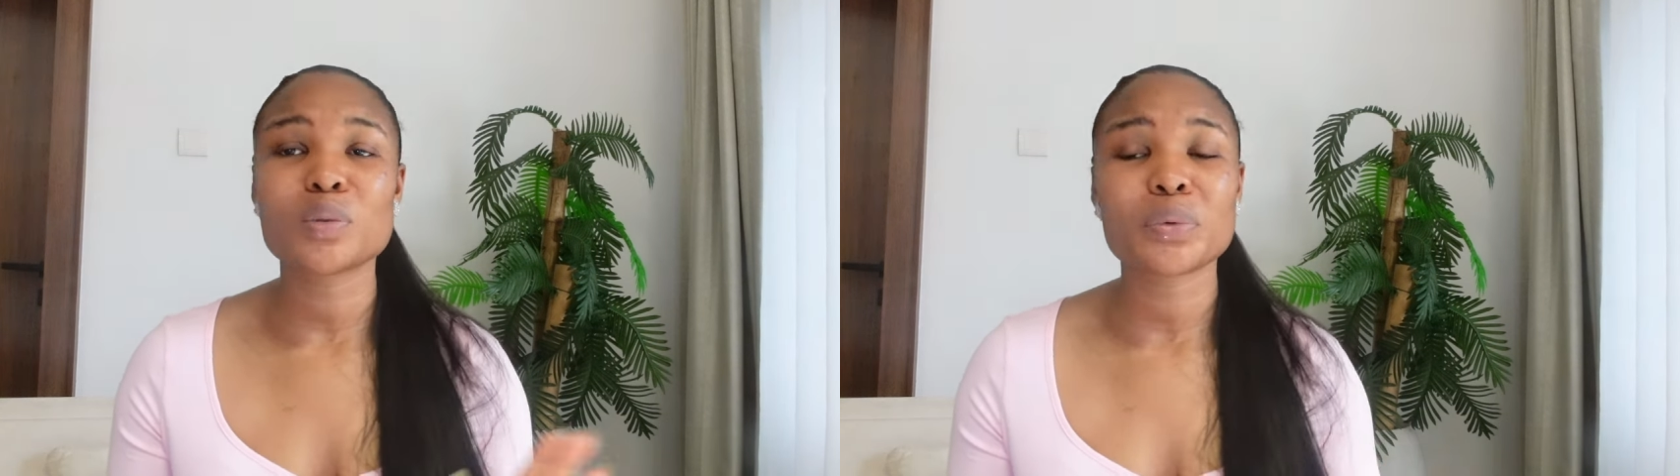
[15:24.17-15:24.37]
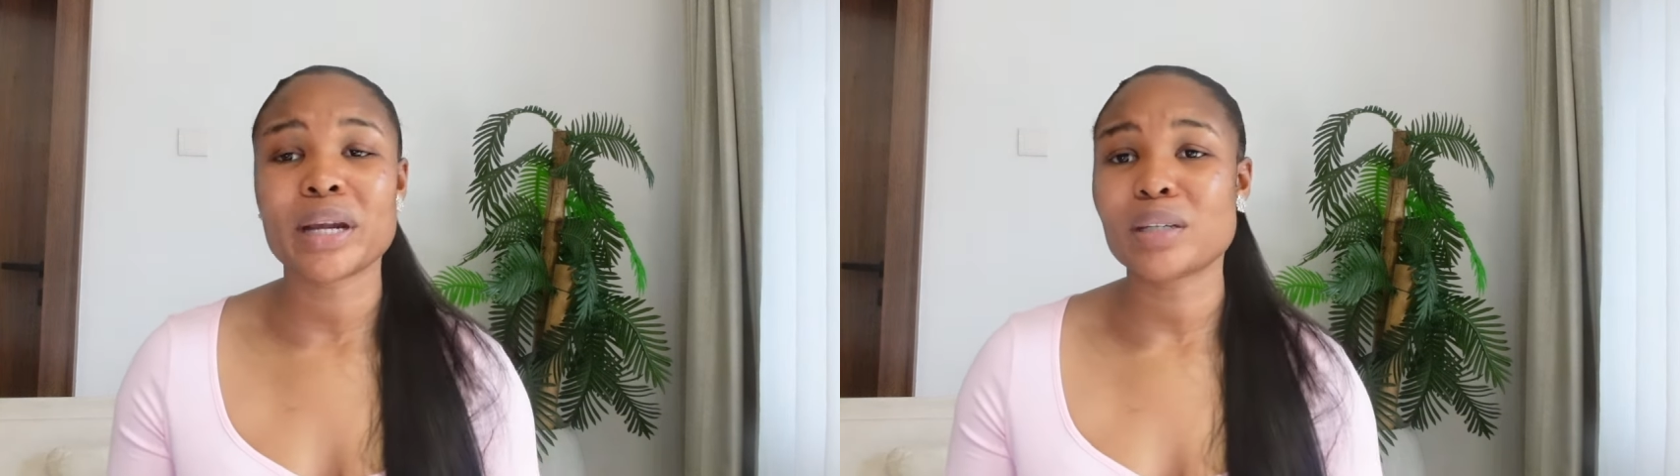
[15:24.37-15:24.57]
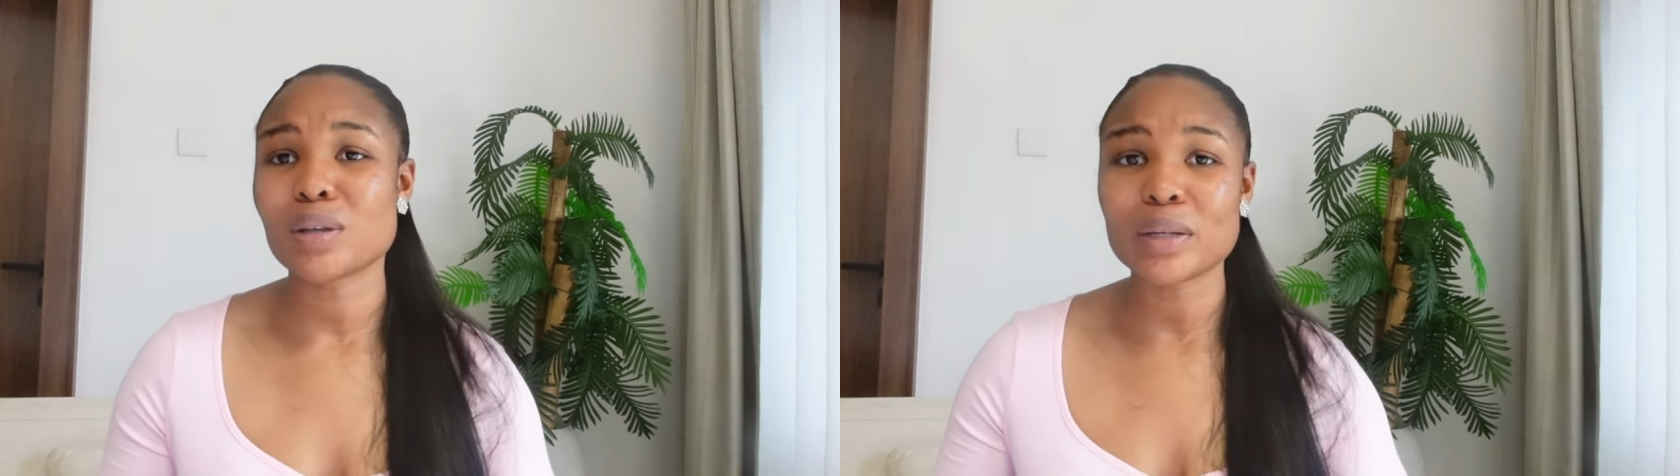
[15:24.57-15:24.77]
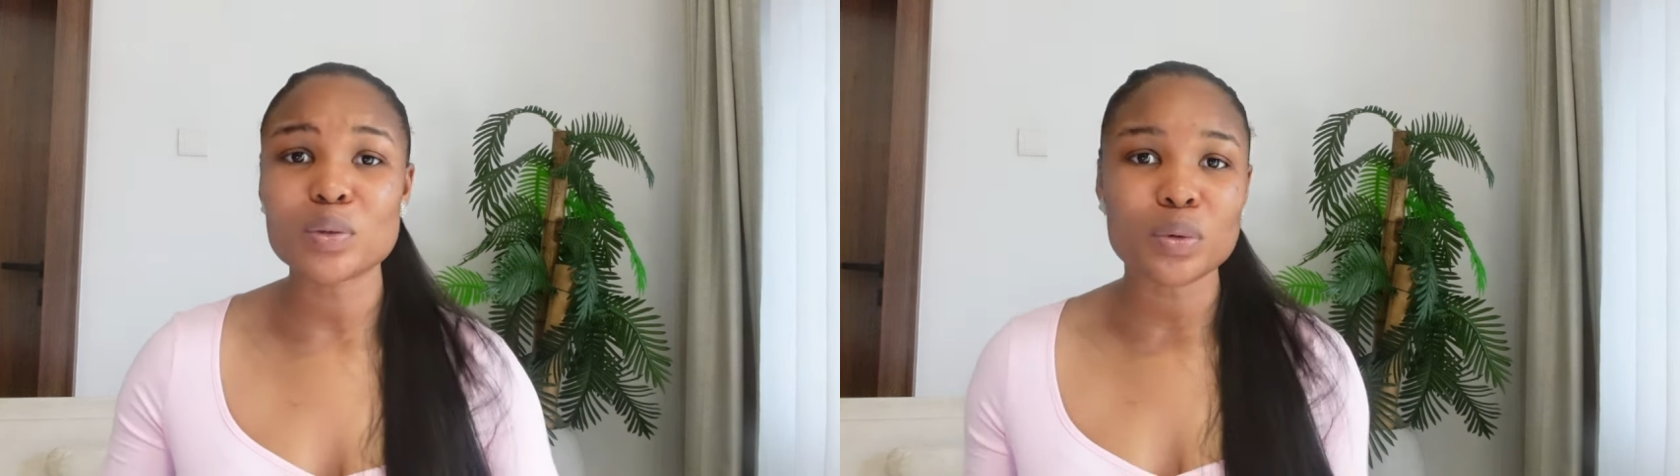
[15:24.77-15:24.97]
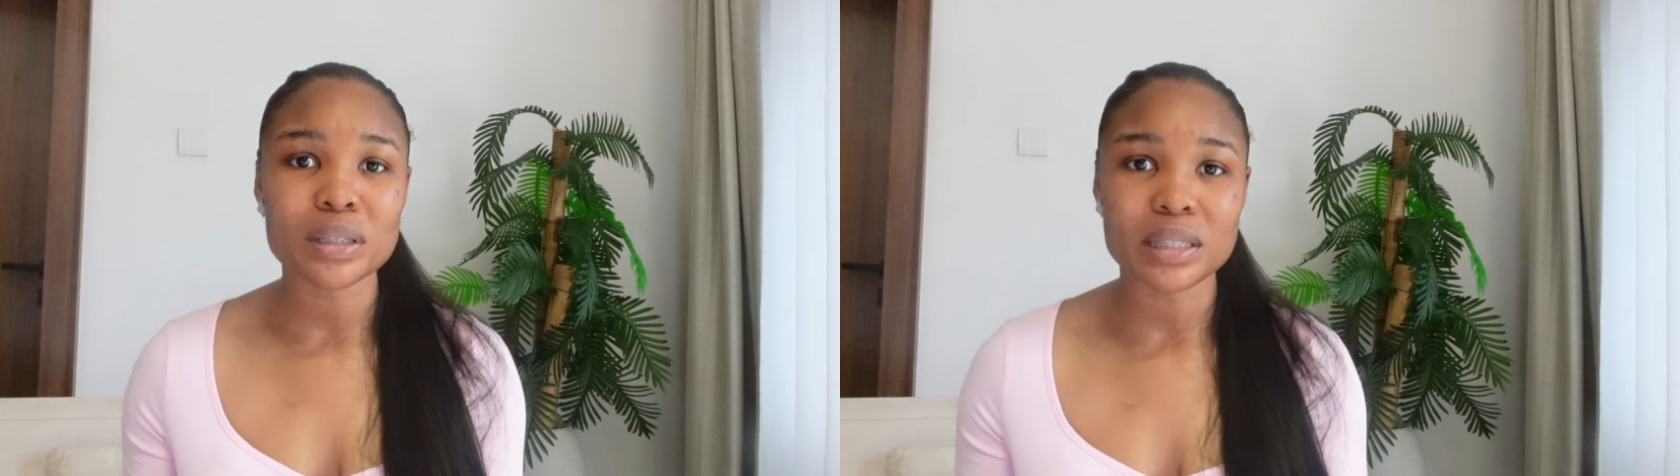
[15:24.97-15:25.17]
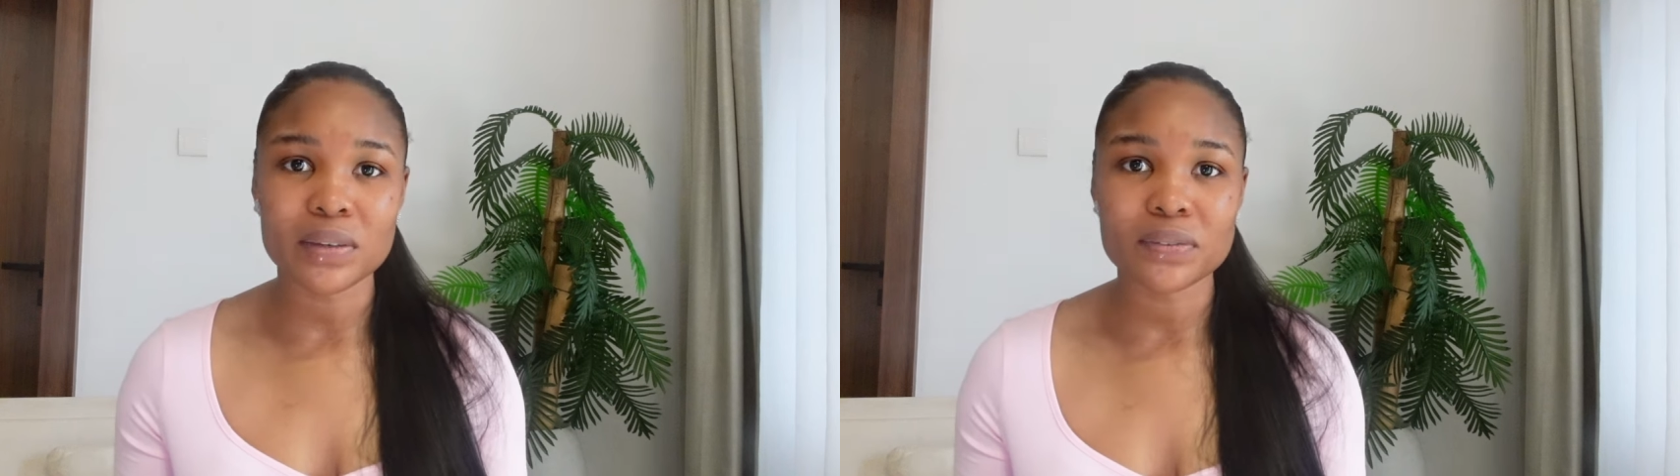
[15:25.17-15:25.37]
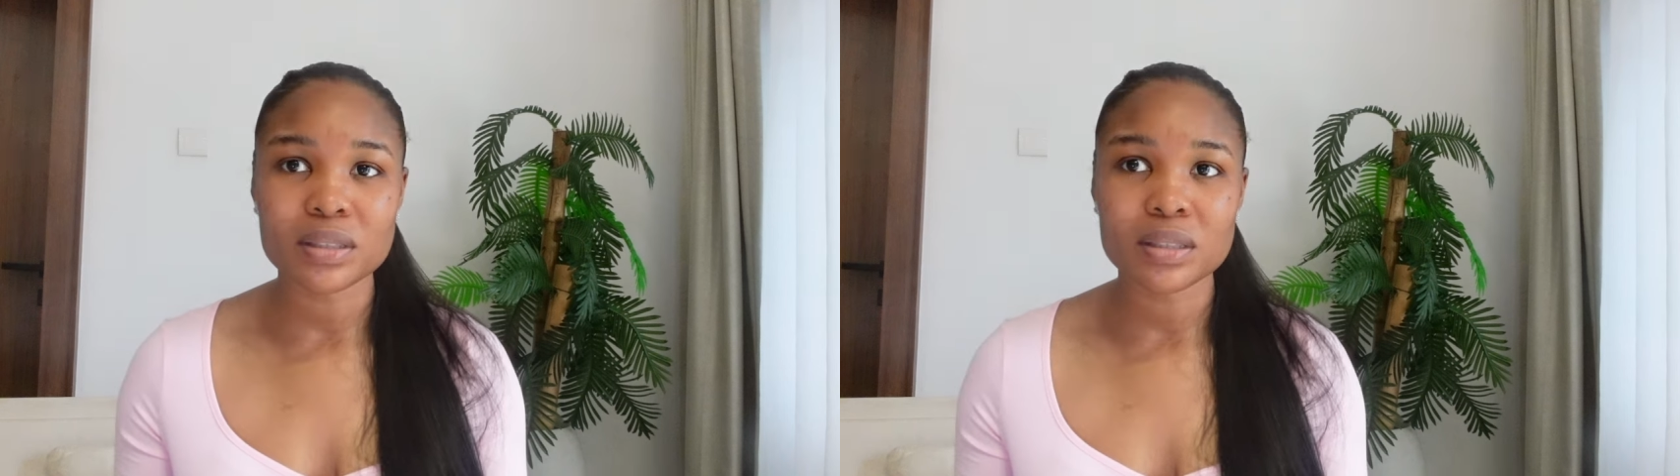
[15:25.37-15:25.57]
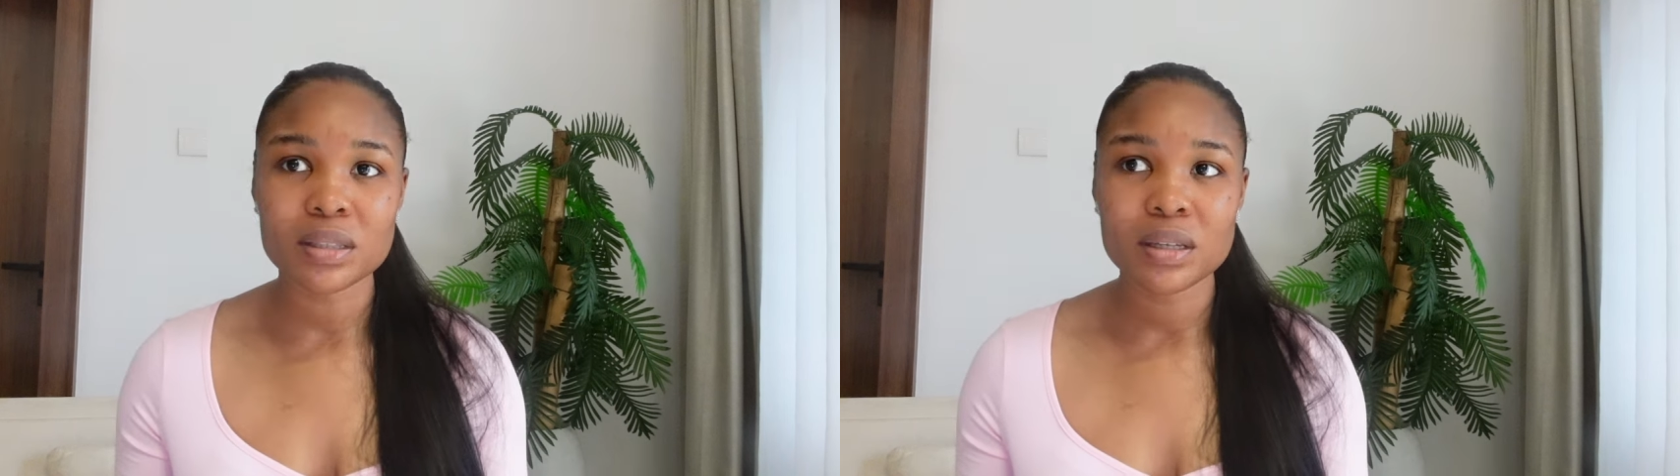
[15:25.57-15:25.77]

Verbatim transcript: don't worry, I, I don't want gifts.